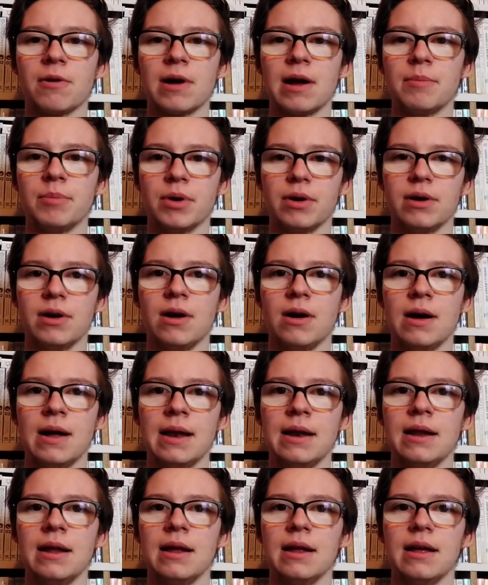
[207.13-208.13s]
I put it
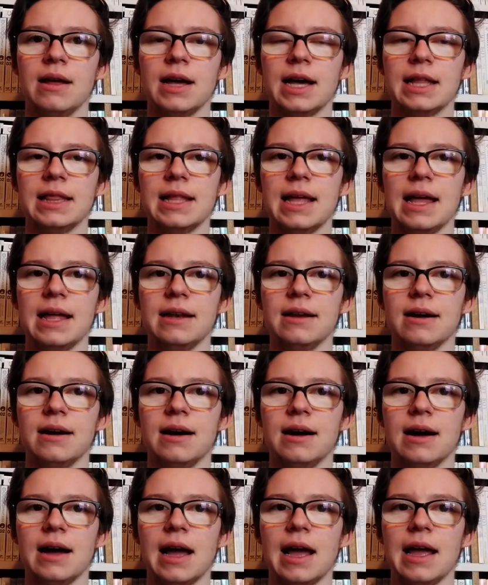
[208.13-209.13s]
on, and then
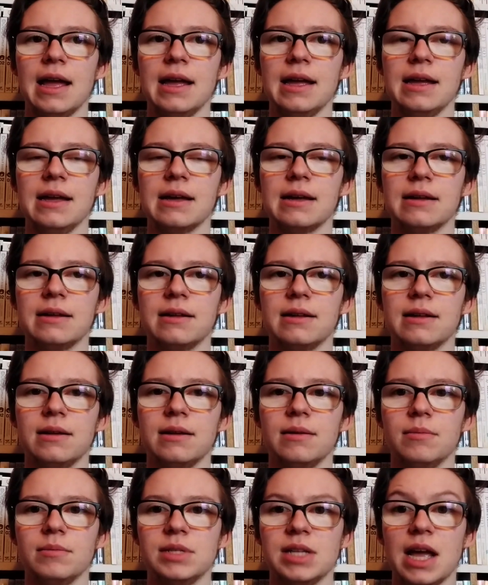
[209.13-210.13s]
I
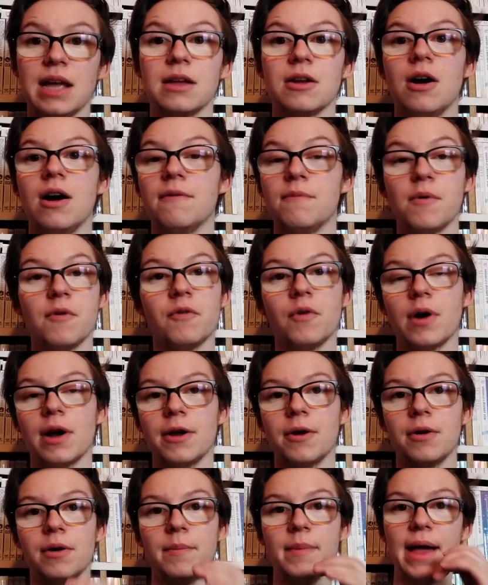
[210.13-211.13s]
take it off before I
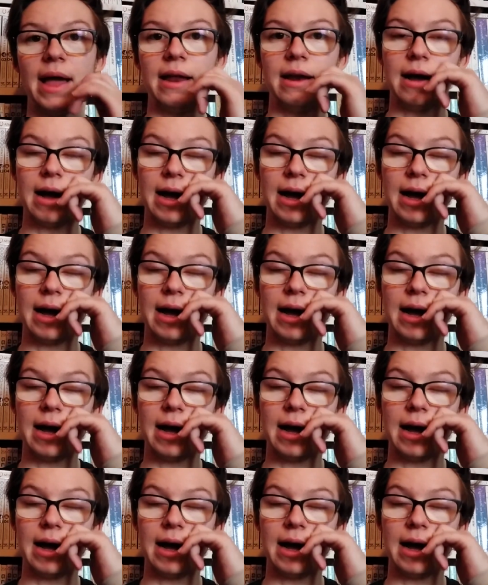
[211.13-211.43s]
go to bed.